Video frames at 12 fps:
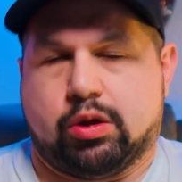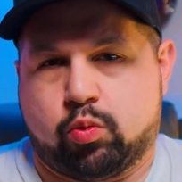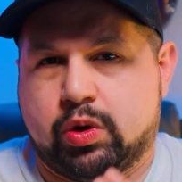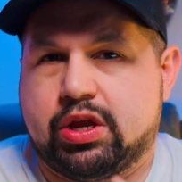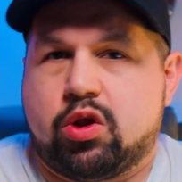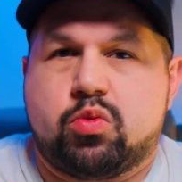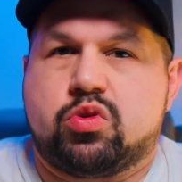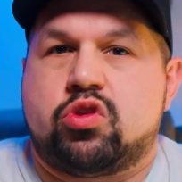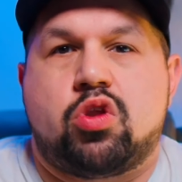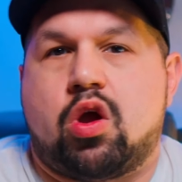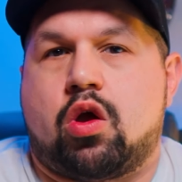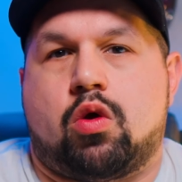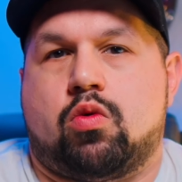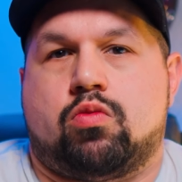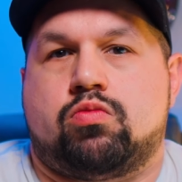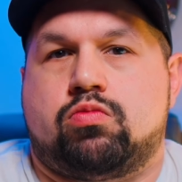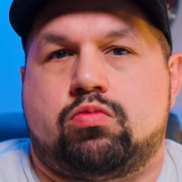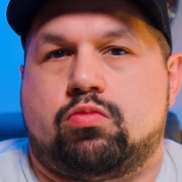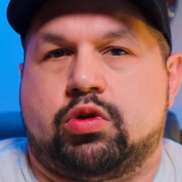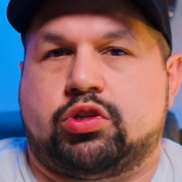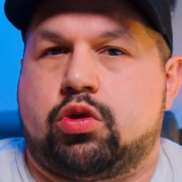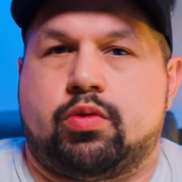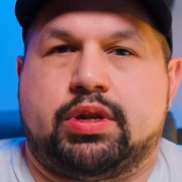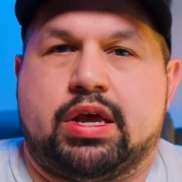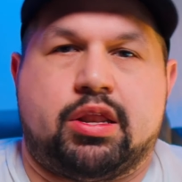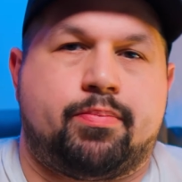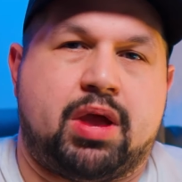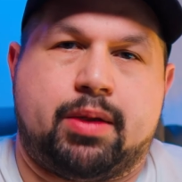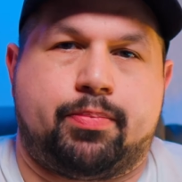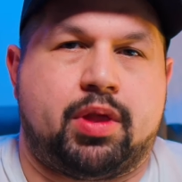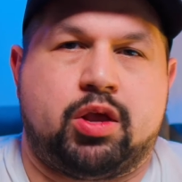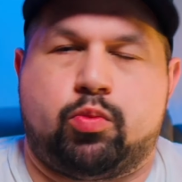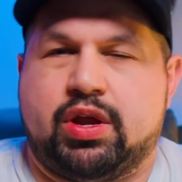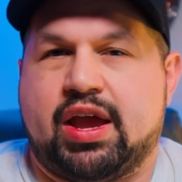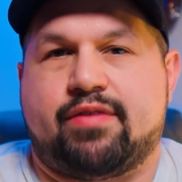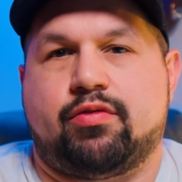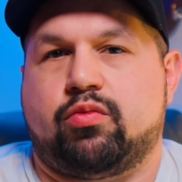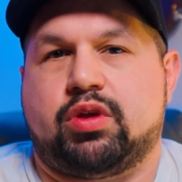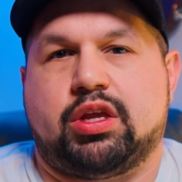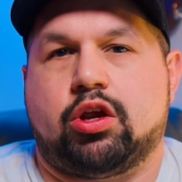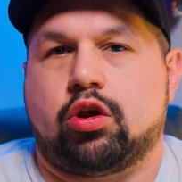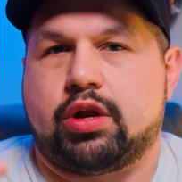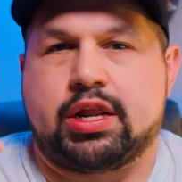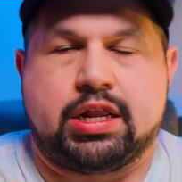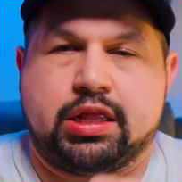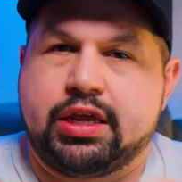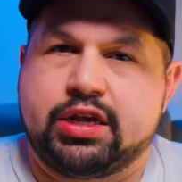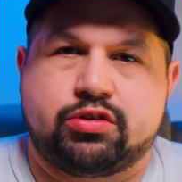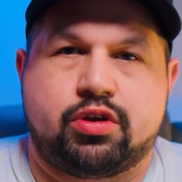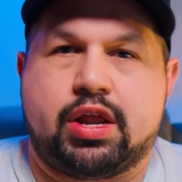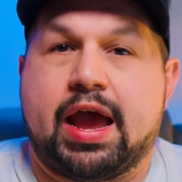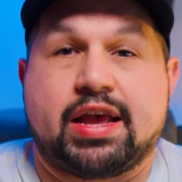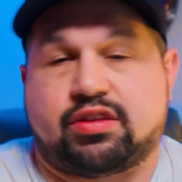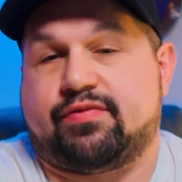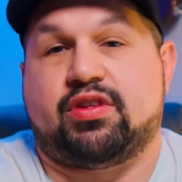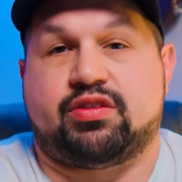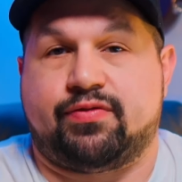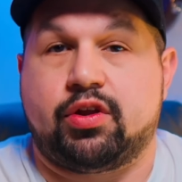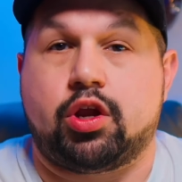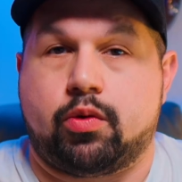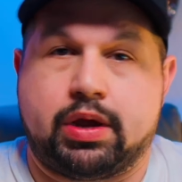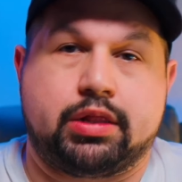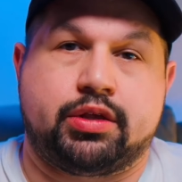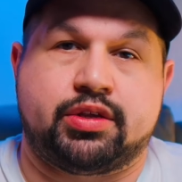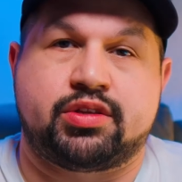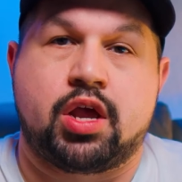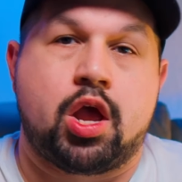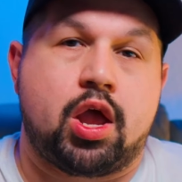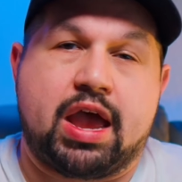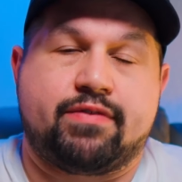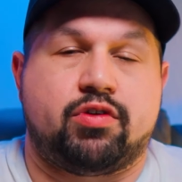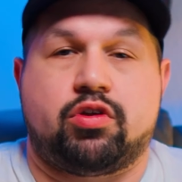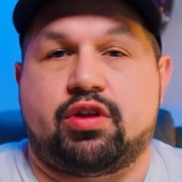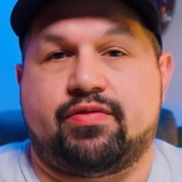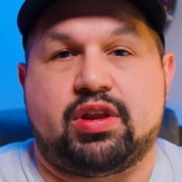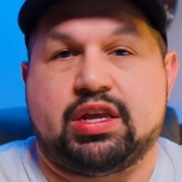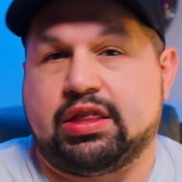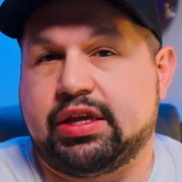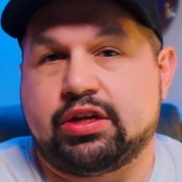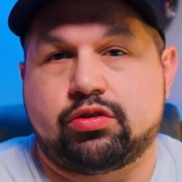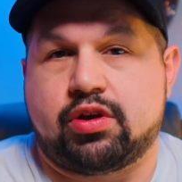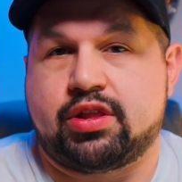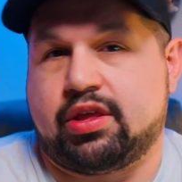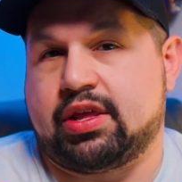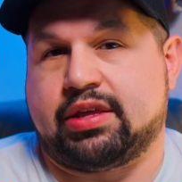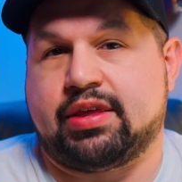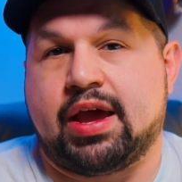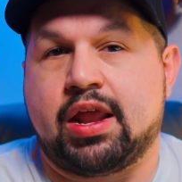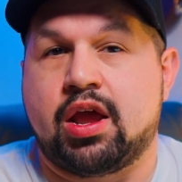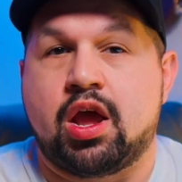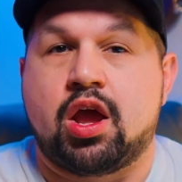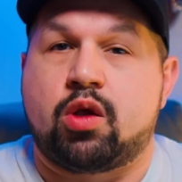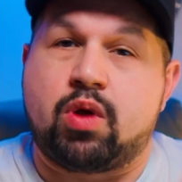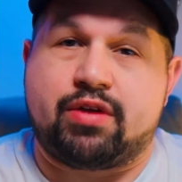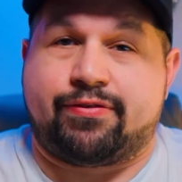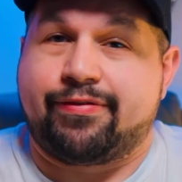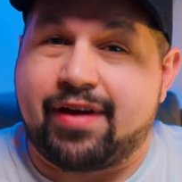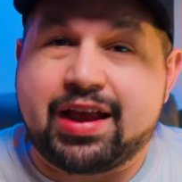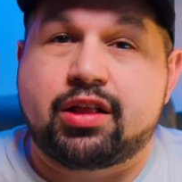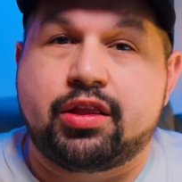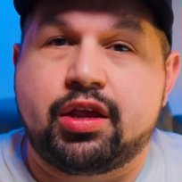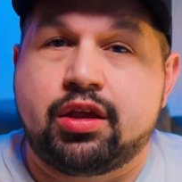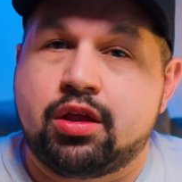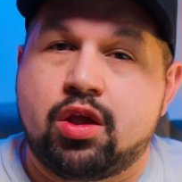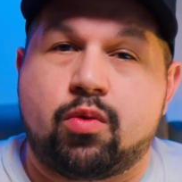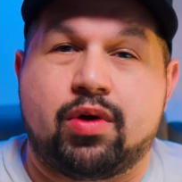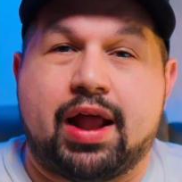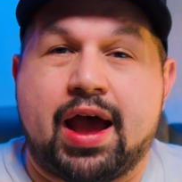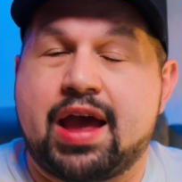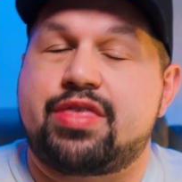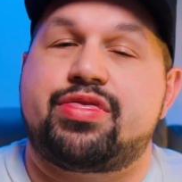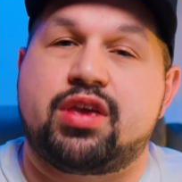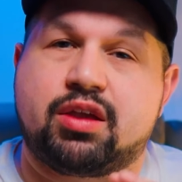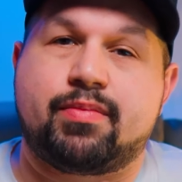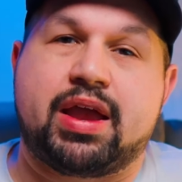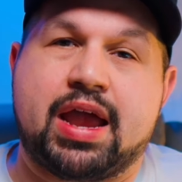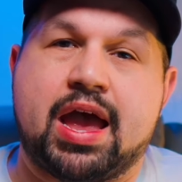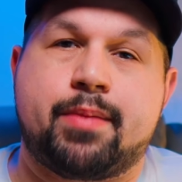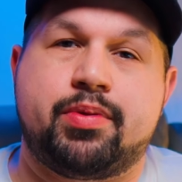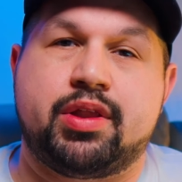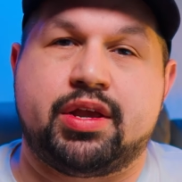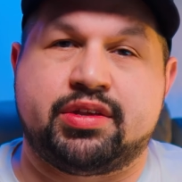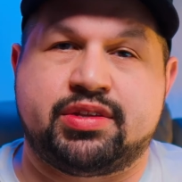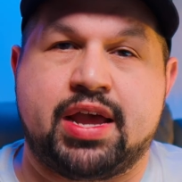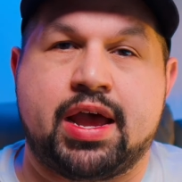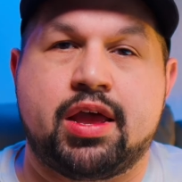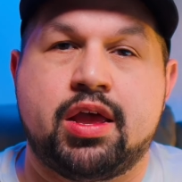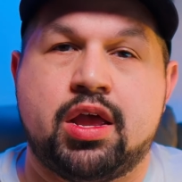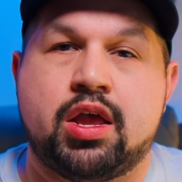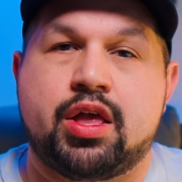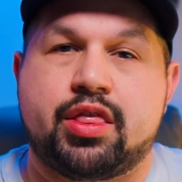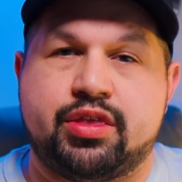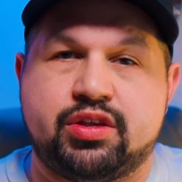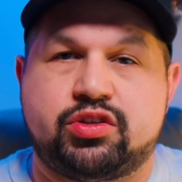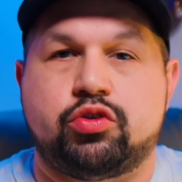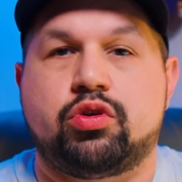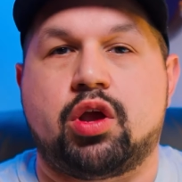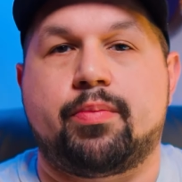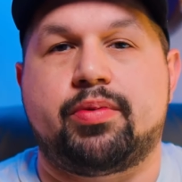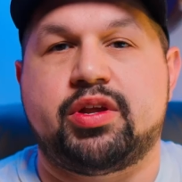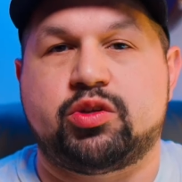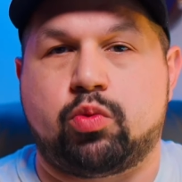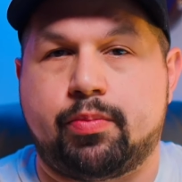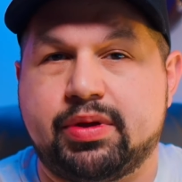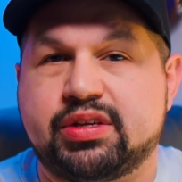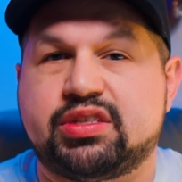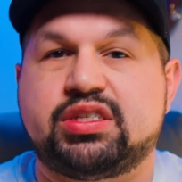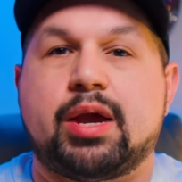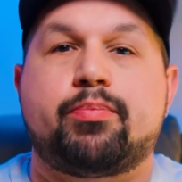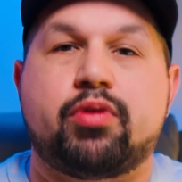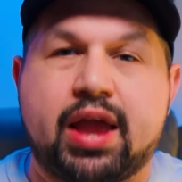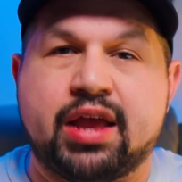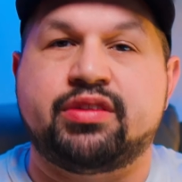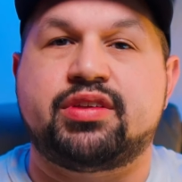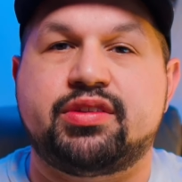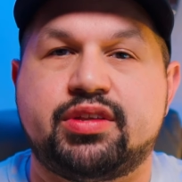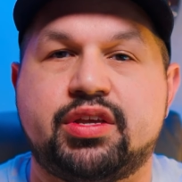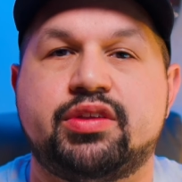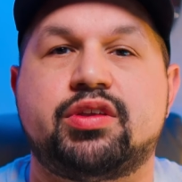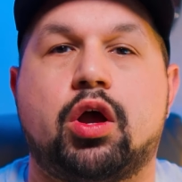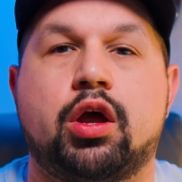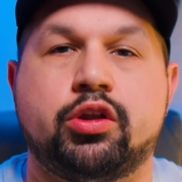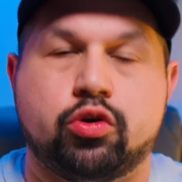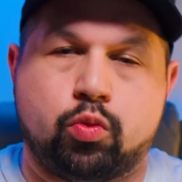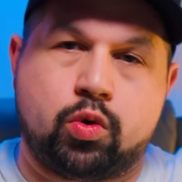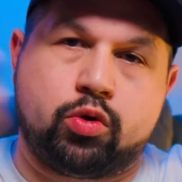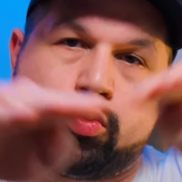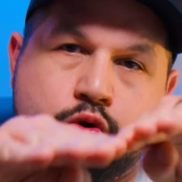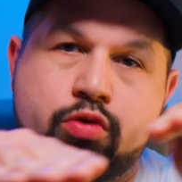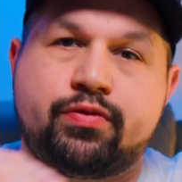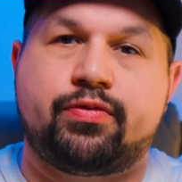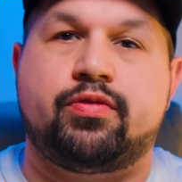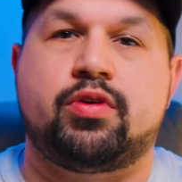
We don't know what's going down the pipeline. We haven't really heard any leaks, or as of this video at least, haven't heard of any leaks or anything like that. Quite frankly, what I think might happen is that these two companies will be separate entities under one roof.